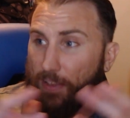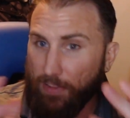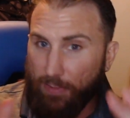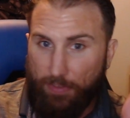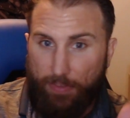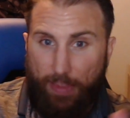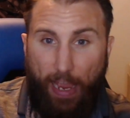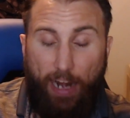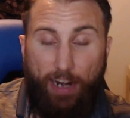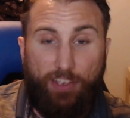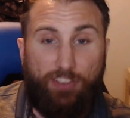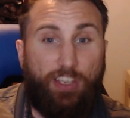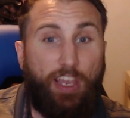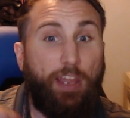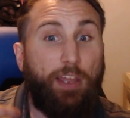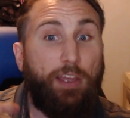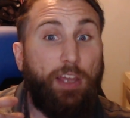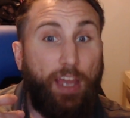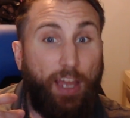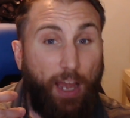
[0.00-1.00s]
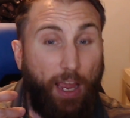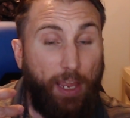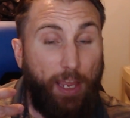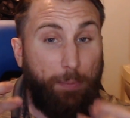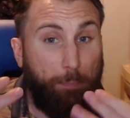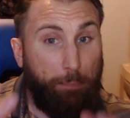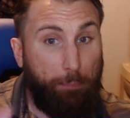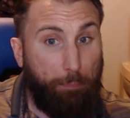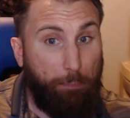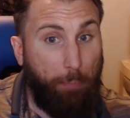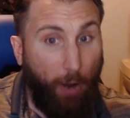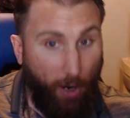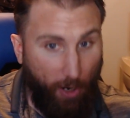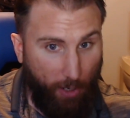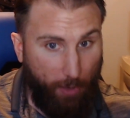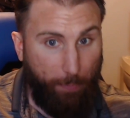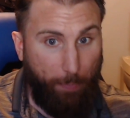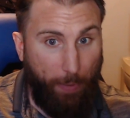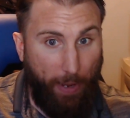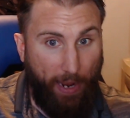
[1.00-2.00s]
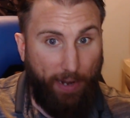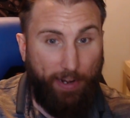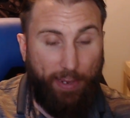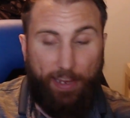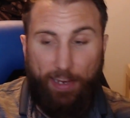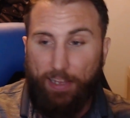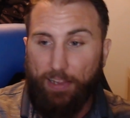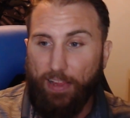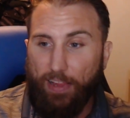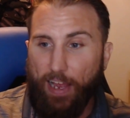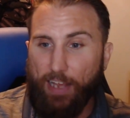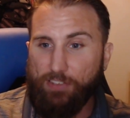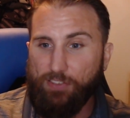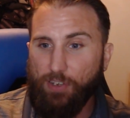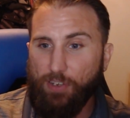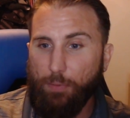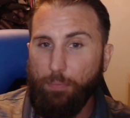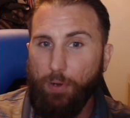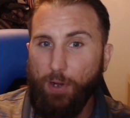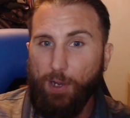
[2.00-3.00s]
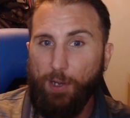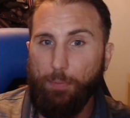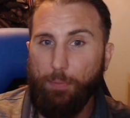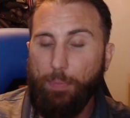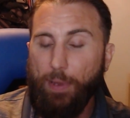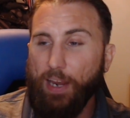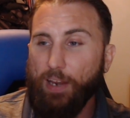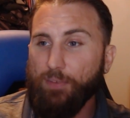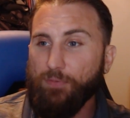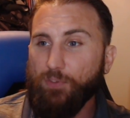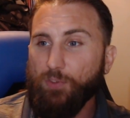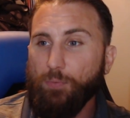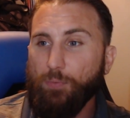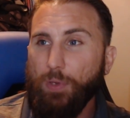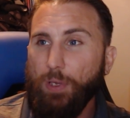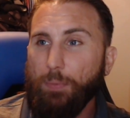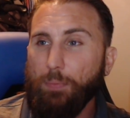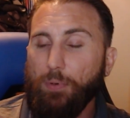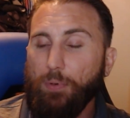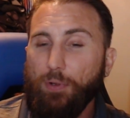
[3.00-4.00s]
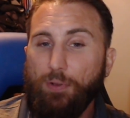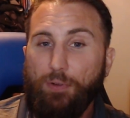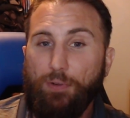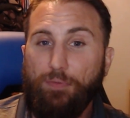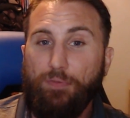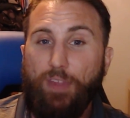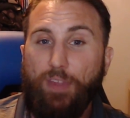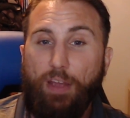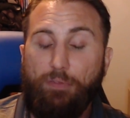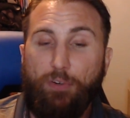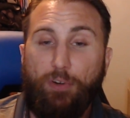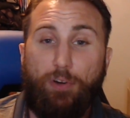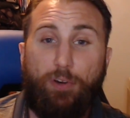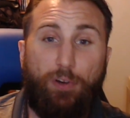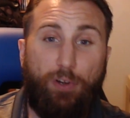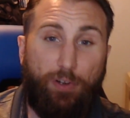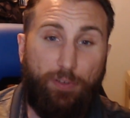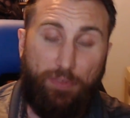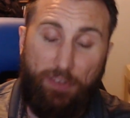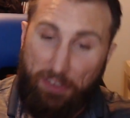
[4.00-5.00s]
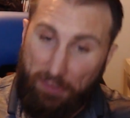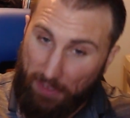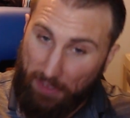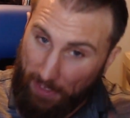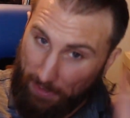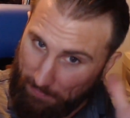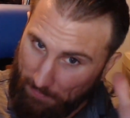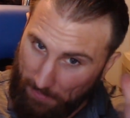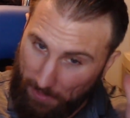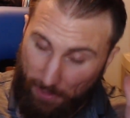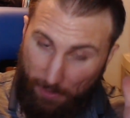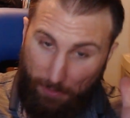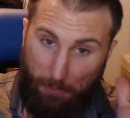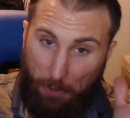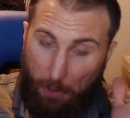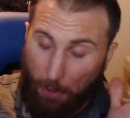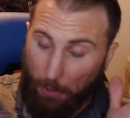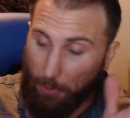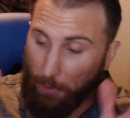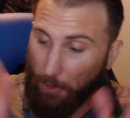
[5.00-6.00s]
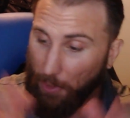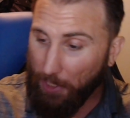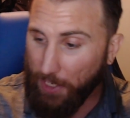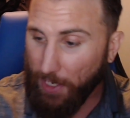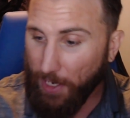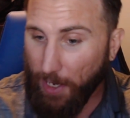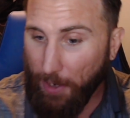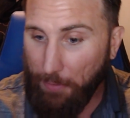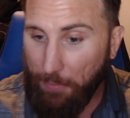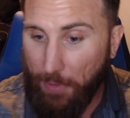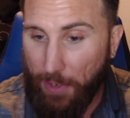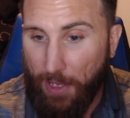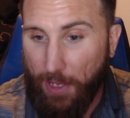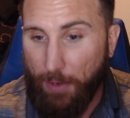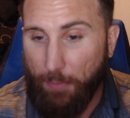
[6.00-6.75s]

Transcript: That is a a punk band, a classic punk band. If you people have never heard of it, then you know go look it up.